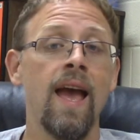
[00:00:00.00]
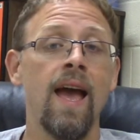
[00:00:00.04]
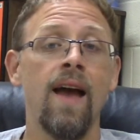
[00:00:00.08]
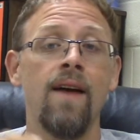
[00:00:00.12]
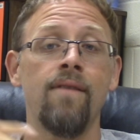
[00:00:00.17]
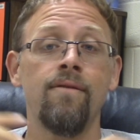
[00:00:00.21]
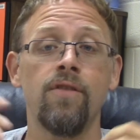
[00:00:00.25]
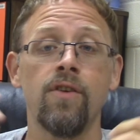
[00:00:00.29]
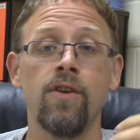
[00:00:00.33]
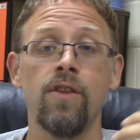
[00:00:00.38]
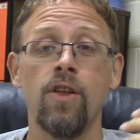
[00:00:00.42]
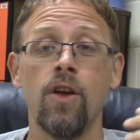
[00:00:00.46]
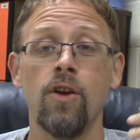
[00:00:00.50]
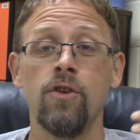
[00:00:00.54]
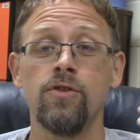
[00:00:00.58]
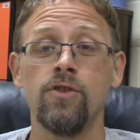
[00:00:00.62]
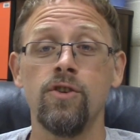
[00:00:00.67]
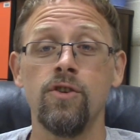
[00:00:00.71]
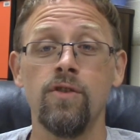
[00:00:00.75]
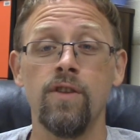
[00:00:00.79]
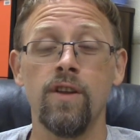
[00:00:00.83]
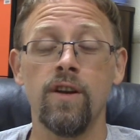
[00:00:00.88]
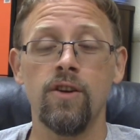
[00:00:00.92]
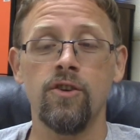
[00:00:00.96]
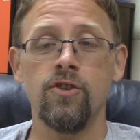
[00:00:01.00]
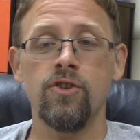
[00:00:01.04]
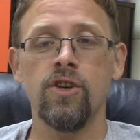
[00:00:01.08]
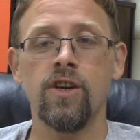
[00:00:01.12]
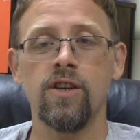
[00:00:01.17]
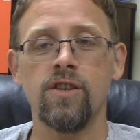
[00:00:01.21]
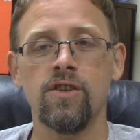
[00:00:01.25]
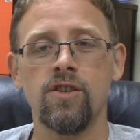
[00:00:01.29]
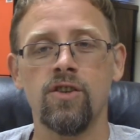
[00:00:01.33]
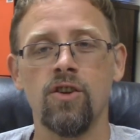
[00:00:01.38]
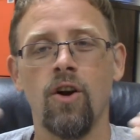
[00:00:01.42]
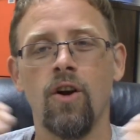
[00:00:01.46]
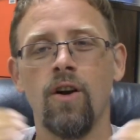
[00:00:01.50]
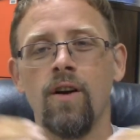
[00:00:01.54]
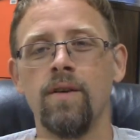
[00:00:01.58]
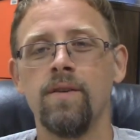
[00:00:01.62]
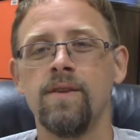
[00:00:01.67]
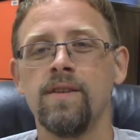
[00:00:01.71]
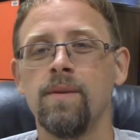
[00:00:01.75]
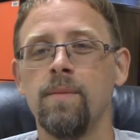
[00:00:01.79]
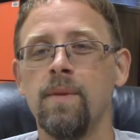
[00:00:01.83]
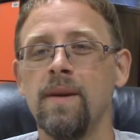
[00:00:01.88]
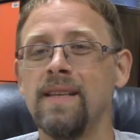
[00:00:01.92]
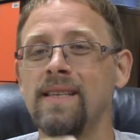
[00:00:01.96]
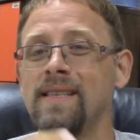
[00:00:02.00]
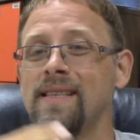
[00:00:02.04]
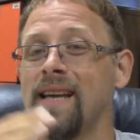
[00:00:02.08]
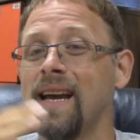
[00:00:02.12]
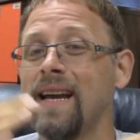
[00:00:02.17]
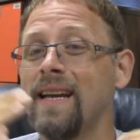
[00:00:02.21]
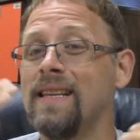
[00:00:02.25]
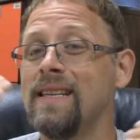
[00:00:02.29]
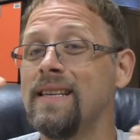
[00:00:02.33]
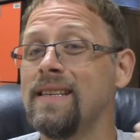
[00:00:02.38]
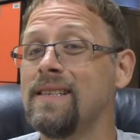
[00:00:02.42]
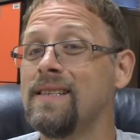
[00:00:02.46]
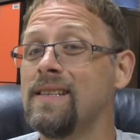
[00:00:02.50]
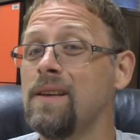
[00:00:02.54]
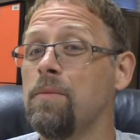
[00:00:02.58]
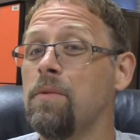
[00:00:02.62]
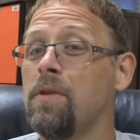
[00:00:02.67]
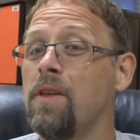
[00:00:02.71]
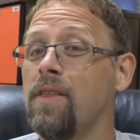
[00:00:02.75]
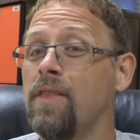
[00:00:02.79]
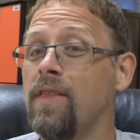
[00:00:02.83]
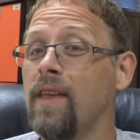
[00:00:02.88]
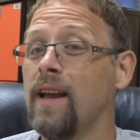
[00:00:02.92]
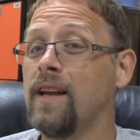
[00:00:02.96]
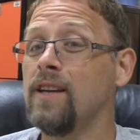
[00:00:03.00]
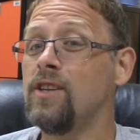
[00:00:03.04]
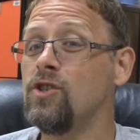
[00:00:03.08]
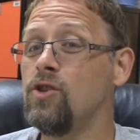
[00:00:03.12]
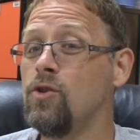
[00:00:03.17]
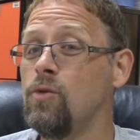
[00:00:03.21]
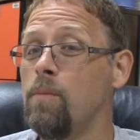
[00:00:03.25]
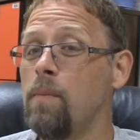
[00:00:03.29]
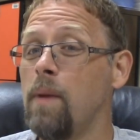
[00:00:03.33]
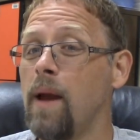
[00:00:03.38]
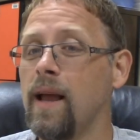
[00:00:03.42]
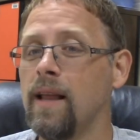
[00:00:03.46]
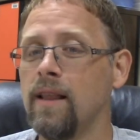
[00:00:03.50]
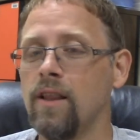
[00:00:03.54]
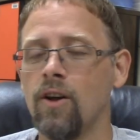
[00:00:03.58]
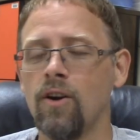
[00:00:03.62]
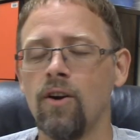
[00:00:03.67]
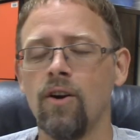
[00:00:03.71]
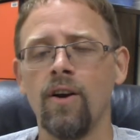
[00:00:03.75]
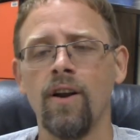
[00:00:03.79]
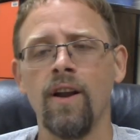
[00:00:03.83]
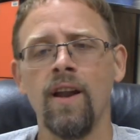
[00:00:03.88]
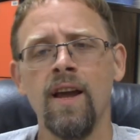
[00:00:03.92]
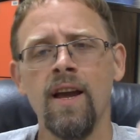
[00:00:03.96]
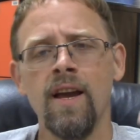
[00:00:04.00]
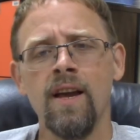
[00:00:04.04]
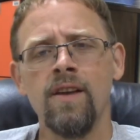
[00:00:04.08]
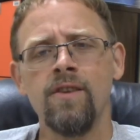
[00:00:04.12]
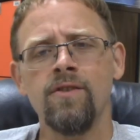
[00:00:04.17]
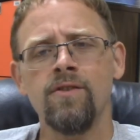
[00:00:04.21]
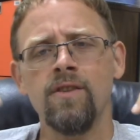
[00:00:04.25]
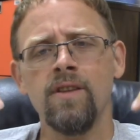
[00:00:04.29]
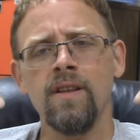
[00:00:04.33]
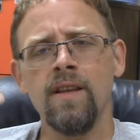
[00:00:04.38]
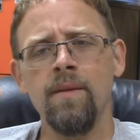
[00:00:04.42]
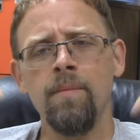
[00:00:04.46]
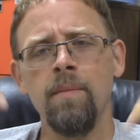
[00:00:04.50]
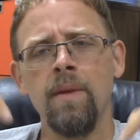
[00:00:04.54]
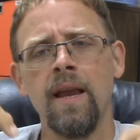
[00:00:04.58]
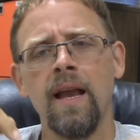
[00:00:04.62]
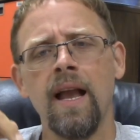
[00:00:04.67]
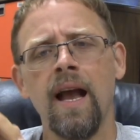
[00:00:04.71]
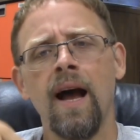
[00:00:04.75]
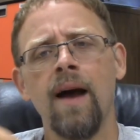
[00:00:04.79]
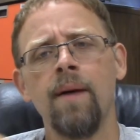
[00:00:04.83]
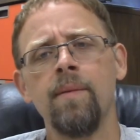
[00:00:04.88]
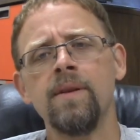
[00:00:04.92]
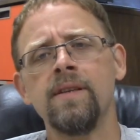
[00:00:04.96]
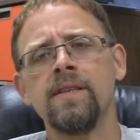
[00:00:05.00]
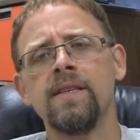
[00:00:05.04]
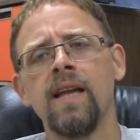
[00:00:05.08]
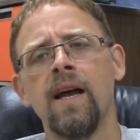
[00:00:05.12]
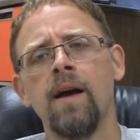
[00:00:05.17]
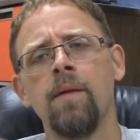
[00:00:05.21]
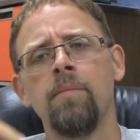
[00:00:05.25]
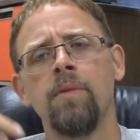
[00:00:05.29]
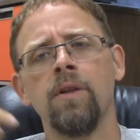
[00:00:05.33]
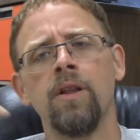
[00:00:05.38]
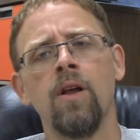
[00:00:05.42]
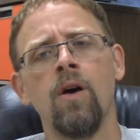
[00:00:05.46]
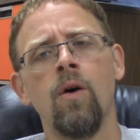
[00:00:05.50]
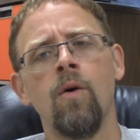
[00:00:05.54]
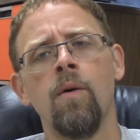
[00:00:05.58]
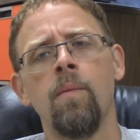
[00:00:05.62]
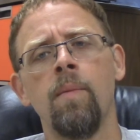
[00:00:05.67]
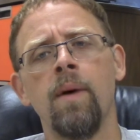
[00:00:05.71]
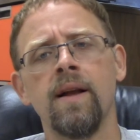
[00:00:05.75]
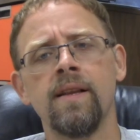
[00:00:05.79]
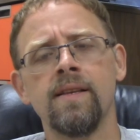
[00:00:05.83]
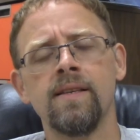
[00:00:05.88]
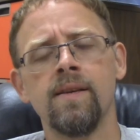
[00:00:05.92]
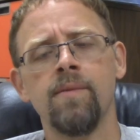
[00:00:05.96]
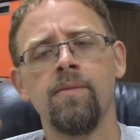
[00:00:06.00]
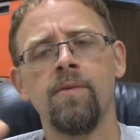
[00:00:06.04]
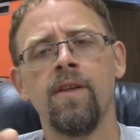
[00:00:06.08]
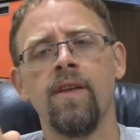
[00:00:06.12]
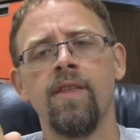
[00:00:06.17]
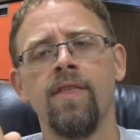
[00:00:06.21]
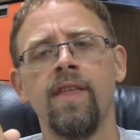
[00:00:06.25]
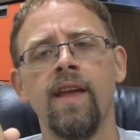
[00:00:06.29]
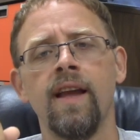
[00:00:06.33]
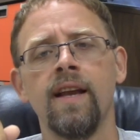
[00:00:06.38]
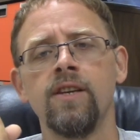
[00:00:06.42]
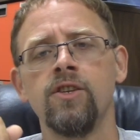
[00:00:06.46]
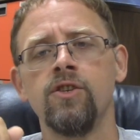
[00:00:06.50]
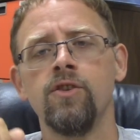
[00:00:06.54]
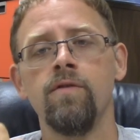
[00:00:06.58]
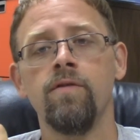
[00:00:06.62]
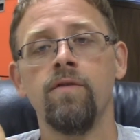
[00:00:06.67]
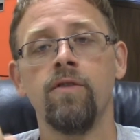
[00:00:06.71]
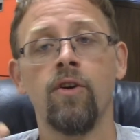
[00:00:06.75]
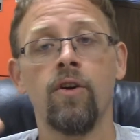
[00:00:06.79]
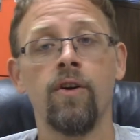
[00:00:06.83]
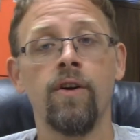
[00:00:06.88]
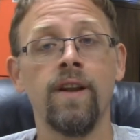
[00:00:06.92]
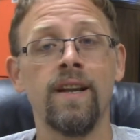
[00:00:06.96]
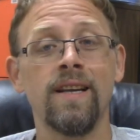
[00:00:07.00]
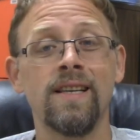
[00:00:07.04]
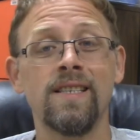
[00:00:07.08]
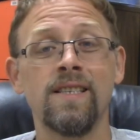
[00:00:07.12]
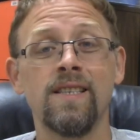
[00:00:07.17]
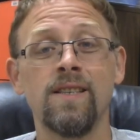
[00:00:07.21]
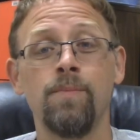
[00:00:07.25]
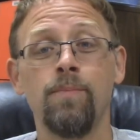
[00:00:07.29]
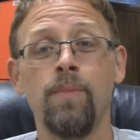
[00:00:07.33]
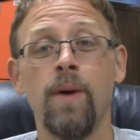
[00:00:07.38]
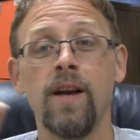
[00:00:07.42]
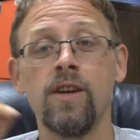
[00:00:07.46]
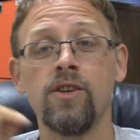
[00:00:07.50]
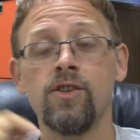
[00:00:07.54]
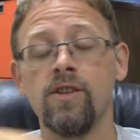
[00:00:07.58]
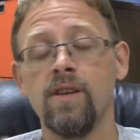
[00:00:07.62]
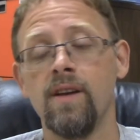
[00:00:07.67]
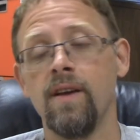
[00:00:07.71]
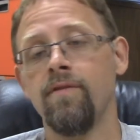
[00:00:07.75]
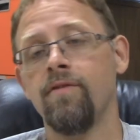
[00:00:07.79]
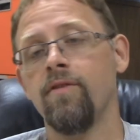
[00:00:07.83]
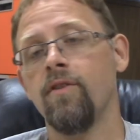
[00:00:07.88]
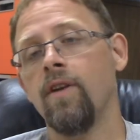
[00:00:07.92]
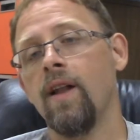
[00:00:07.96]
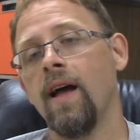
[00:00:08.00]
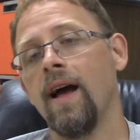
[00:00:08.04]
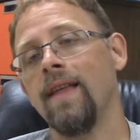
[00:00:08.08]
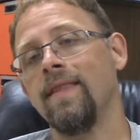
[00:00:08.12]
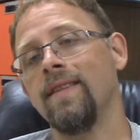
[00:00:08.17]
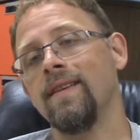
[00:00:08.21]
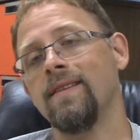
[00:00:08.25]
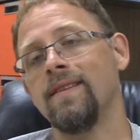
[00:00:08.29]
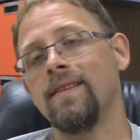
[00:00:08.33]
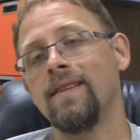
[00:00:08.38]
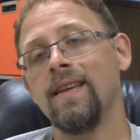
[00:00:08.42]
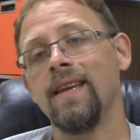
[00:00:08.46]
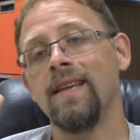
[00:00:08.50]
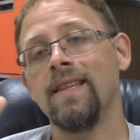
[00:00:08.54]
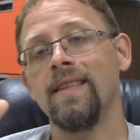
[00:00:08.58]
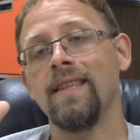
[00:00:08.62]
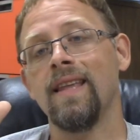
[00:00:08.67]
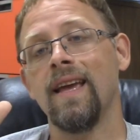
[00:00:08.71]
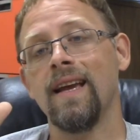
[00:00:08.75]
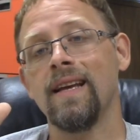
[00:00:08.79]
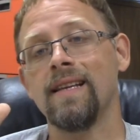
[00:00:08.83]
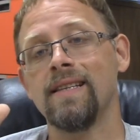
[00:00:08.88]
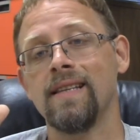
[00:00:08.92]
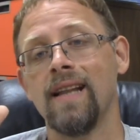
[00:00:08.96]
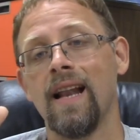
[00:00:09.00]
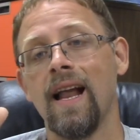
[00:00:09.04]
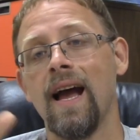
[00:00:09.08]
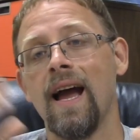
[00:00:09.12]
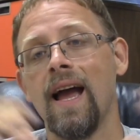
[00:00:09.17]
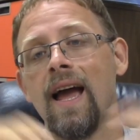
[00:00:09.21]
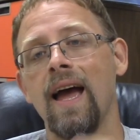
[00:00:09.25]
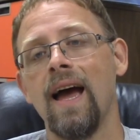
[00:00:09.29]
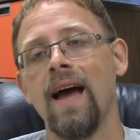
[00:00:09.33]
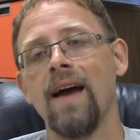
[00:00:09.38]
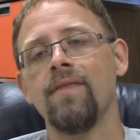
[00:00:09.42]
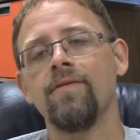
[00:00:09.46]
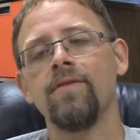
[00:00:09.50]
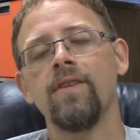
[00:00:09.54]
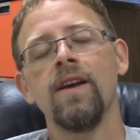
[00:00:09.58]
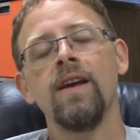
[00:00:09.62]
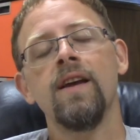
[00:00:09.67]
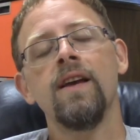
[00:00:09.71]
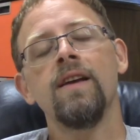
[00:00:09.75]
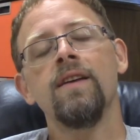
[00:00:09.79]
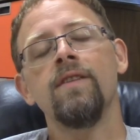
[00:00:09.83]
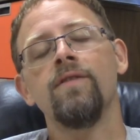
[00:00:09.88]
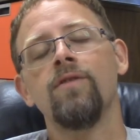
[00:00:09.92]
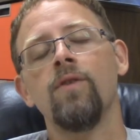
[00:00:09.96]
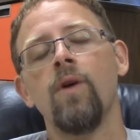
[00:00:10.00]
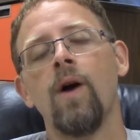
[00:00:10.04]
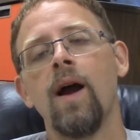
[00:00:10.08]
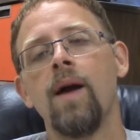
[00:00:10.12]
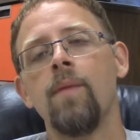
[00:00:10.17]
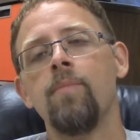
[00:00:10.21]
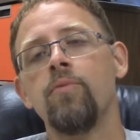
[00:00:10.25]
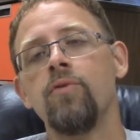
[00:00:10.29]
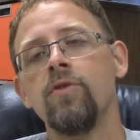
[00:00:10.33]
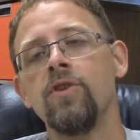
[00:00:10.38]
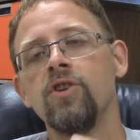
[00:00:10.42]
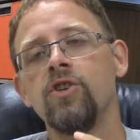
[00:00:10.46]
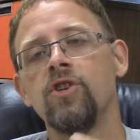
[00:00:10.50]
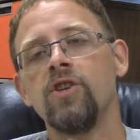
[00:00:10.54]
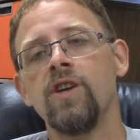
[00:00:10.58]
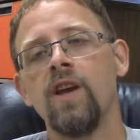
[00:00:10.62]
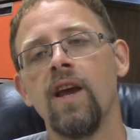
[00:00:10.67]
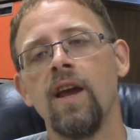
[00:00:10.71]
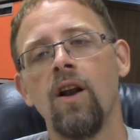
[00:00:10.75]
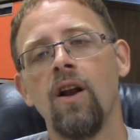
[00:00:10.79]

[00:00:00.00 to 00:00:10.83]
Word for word: And for those of you that are just starting, some insight into some of the things you may learn. So leave me comments down below about some of the things you've learned, especially if they're not in the ten things that I have. So I appreciate